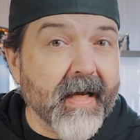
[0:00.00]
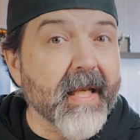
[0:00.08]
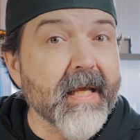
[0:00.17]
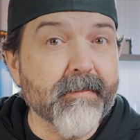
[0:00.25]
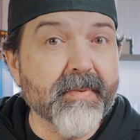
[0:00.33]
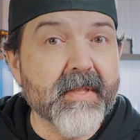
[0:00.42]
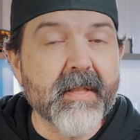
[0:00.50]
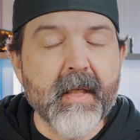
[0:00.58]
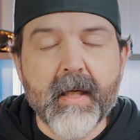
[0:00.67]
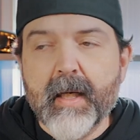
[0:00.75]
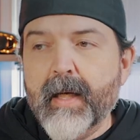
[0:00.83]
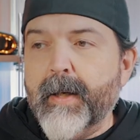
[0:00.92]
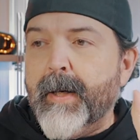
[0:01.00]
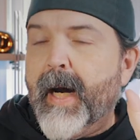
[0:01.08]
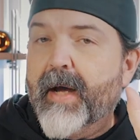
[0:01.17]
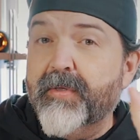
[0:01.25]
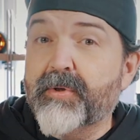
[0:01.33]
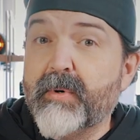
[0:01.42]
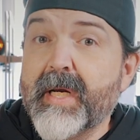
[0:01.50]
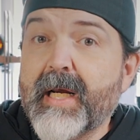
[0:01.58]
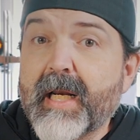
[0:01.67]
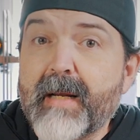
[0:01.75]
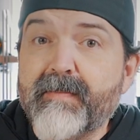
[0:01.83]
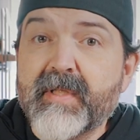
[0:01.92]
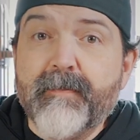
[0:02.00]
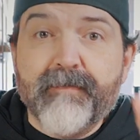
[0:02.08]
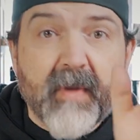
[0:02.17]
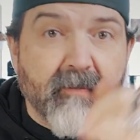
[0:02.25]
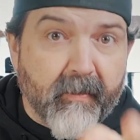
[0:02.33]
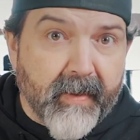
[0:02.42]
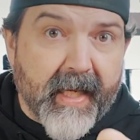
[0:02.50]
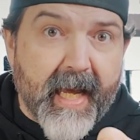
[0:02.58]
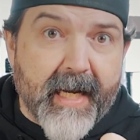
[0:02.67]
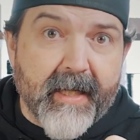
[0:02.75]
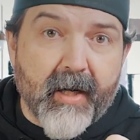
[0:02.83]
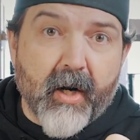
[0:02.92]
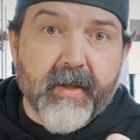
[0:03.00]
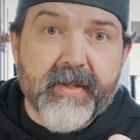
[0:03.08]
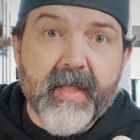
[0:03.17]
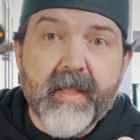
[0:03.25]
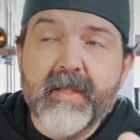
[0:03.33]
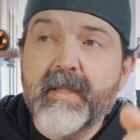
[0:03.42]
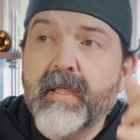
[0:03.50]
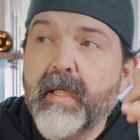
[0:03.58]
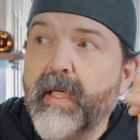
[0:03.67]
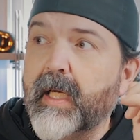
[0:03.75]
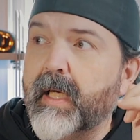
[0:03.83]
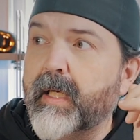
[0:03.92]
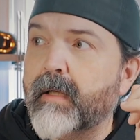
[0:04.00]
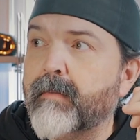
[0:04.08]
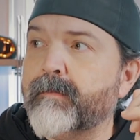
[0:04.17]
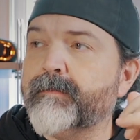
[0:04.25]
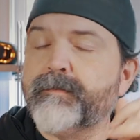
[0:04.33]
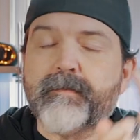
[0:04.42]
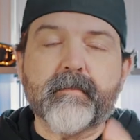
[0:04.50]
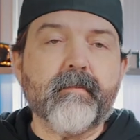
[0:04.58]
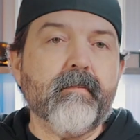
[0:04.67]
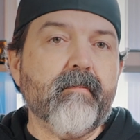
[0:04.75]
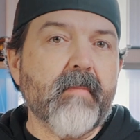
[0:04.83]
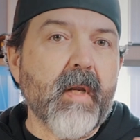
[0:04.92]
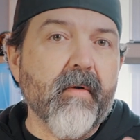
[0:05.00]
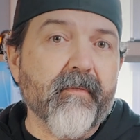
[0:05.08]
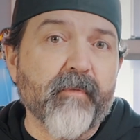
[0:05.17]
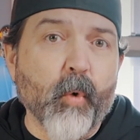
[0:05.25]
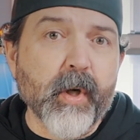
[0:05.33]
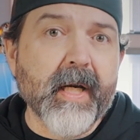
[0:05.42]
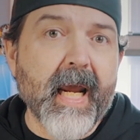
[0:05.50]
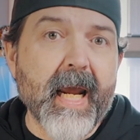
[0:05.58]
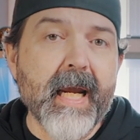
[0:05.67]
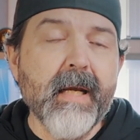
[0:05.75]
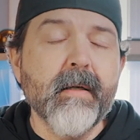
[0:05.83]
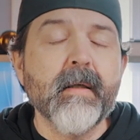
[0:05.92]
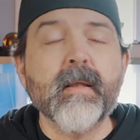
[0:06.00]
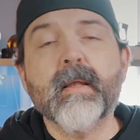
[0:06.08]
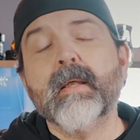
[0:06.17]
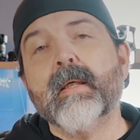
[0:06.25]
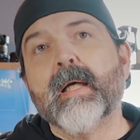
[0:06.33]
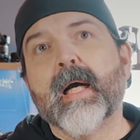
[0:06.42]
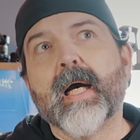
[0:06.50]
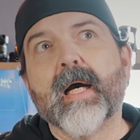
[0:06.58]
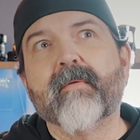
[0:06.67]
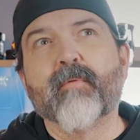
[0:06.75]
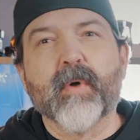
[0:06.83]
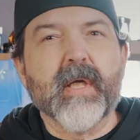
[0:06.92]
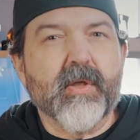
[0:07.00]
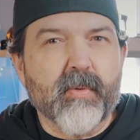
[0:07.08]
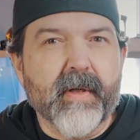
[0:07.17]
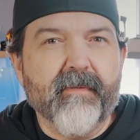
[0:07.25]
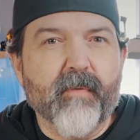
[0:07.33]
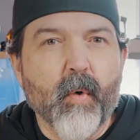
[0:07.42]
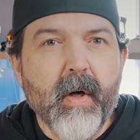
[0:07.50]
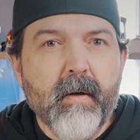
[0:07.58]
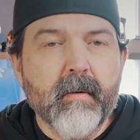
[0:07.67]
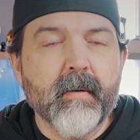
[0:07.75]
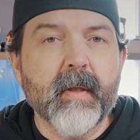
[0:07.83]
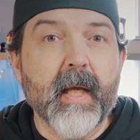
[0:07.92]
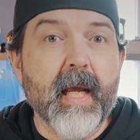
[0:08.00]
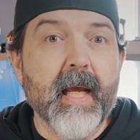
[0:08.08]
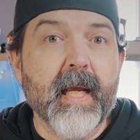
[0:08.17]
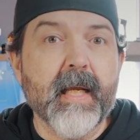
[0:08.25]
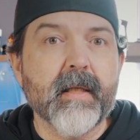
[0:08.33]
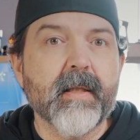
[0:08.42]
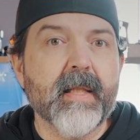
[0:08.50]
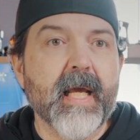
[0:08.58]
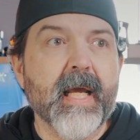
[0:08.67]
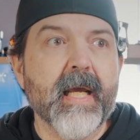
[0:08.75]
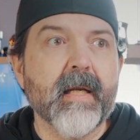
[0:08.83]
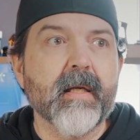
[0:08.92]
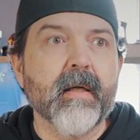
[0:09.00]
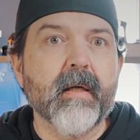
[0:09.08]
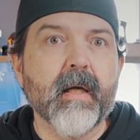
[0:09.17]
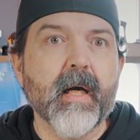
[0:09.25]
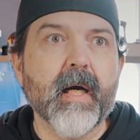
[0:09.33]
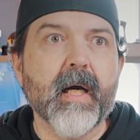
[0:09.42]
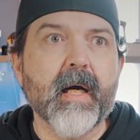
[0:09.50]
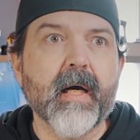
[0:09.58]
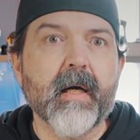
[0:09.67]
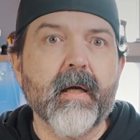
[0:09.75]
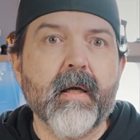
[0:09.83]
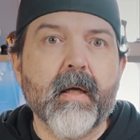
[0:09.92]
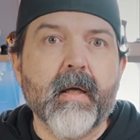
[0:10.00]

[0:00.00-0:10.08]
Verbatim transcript: clips, uh, three clips from the Canon R six in four K, uh, four K twenty-four, and then uh,